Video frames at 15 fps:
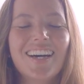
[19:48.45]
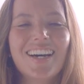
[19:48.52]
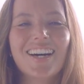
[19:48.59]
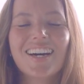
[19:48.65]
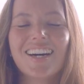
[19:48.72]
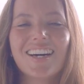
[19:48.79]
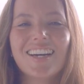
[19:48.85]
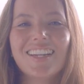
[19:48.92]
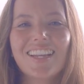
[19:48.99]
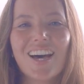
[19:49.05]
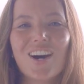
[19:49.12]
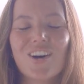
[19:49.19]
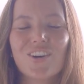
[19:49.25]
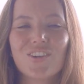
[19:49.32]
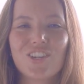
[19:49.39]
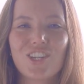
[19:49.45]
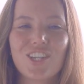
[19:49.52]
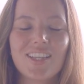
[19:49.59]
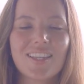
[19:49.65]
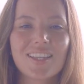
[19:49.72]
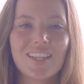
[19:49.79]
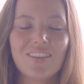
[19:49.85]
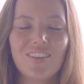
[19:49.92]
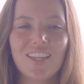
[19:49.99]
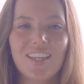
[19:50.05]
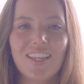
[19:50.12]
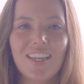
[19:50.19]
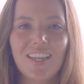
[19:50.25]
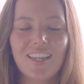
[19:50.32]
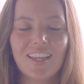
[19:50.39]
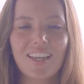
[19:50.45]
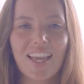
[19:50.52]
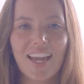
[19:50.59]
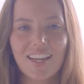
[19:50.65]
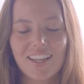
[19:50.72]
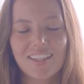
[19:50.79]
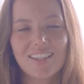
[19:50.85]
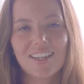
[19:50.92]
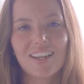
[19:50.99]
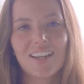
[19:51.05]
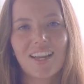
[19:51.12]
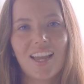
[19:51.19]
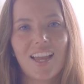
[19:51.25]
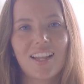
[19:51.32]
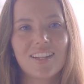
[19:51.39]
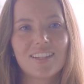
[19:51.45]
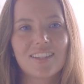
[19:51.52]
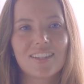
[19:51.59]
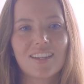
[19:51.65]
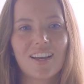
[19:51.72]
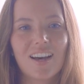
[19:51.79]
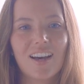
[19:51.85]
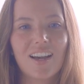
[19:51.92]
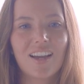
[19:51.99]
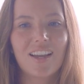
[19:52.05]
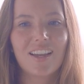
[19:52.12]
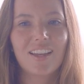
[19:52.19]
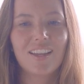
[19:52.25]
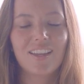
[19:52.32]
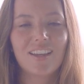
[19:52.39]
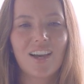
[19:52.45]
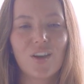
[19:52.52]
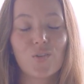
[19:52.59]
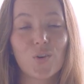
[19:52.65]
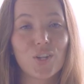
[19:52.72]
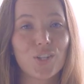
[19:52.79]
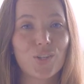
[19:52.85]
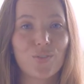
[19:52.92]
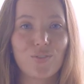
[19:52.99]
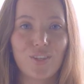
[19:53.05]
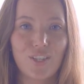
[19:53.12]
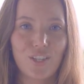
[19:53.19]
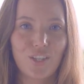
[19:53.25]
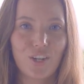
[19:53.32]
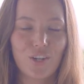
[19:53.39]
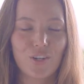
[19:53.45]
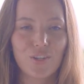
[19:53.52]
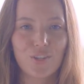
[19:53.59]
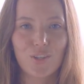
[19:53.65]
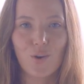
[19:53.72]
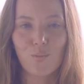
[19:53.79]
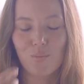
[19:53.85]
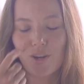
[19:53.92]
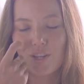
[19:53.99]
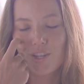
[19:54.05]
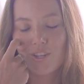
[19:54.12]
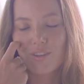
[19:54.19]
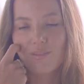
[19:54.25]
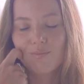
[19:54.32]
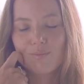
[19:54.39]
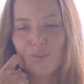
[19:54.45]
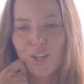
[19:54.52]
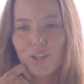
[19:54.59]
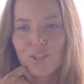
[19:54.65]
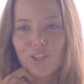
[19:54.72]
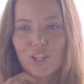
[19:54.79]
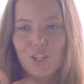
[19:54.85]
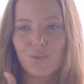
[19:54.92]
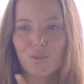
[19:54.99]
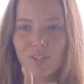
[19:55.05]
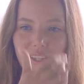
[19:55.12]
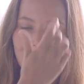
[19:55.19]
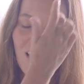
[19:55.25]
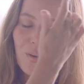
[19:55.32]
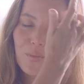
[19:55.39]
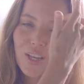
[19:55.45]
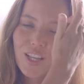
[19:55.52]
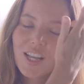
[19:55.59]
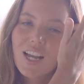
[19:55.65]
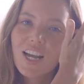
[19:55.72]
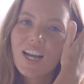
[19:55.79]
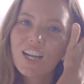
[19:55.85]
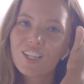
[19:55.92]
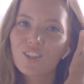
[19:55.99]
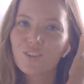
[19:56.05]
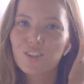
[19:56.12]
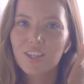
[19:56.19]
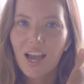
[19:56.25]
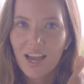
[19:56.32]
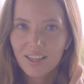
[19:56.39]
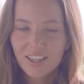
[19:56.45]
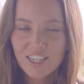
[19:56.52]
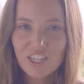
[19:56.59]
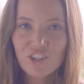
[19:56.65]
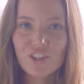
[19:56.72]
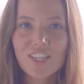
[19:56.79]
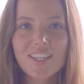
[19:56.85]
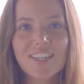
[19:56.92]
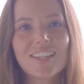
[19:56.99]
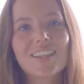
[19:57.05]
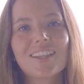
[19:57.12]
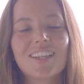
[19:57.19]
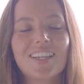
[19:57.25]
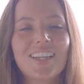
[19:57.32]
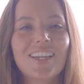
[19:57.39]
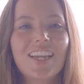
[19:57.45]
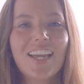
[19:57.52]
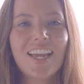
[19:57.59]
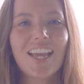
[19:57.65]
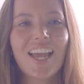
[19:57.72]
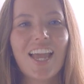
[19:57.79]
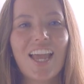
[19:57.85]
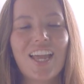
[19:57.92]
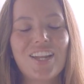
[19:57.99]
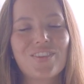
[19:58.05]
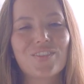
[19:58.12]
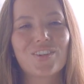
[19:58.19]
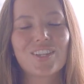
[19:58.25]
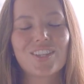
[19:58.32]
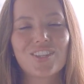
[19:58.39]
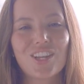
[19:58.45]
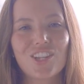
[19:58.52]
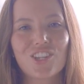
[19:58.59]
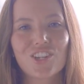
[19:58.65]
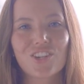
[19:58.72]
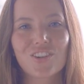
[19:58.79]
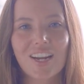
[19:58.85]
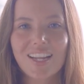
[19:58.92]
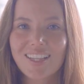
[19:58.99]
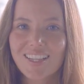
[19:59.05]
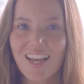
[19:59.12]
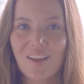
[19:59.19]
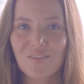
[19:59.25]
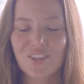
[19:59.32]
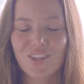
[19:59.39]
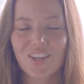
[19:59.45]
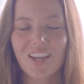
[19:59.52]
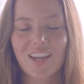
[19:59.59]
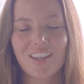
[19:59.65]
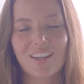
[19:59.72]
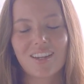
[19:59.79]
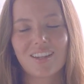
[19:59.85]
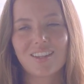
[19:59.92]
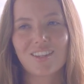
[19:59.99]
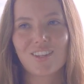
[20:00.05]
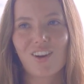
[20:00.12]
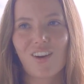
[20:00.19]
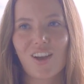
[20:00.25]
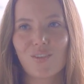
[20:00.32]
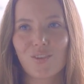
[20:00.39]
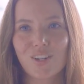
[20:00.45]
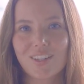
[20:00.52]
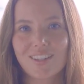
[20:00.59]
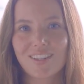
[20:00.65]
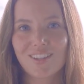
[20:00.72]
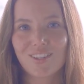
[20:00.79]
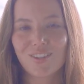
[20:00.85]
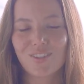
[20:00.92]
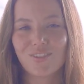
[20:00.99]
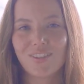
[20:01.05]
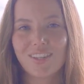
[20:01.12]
Now she's living in Canada, and I want to visit her so much because she was coming to Thailand recently and was such a great time together. So I want to